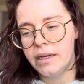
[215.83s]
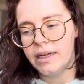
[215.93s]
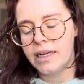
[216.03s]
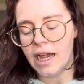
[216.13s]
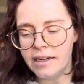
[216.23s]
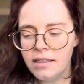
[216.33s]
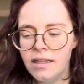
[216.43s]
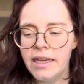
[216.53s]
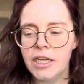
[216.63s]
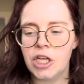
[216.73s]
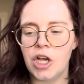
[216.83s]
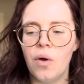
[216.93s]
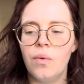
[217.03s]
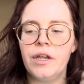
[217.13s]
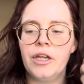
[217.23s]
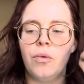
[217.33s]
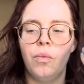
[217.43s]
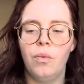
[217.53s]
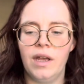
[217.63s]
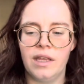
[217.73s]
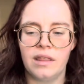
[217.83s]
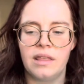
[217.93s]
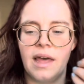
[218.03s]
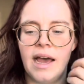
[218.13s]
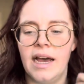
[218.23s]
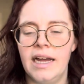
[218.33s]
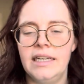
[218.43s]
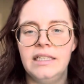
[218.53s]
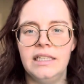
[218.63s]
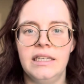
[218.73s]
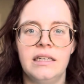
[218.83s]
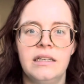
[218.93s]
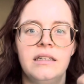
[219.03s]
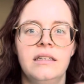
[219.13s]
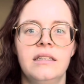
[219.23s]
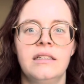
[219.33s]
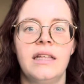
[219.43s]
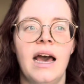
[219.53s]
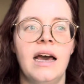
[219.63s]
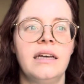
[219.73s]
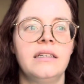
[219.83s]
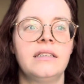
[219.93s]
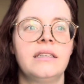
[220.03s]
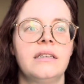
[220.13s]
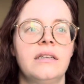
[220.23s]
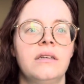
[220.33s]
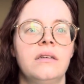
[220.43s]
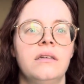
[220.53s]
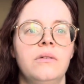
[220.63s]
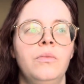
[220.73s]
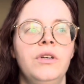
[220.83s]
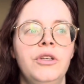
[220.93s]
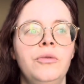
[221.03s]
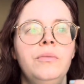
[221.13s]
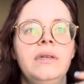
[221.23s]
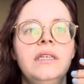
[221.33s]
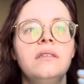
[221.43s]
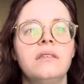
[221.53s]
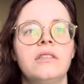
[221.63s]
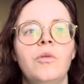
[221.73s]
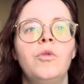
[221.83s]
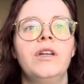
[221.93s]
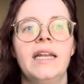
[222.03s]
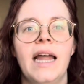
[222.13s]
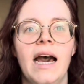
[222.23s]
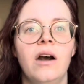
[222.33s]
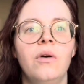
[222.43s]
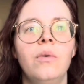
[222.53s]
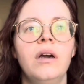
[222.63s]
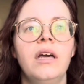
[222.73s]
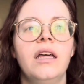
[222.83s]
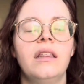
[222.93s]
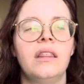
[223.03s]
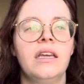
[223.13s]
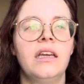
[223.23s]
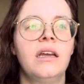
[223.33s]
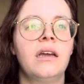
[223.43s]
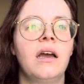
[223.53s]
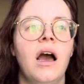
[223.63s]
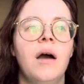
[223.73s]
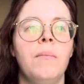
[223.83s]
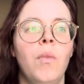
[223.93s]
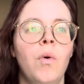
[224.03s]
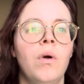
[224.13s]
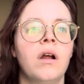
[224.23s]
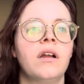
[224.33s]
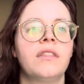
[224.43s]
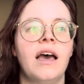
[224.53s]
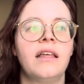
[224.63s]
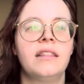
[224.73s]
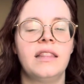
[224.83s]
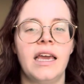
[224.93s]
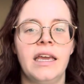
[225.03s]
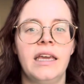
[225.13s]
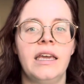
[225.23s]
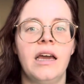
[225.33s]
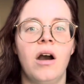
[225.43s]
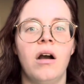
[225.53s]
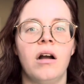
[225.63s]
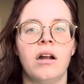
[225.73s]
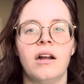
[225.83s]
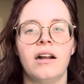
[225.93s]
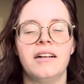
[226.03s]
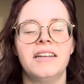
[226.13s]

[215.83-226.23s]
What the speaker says: kind of like going with that idea that when you meet someone now, thinking more that they are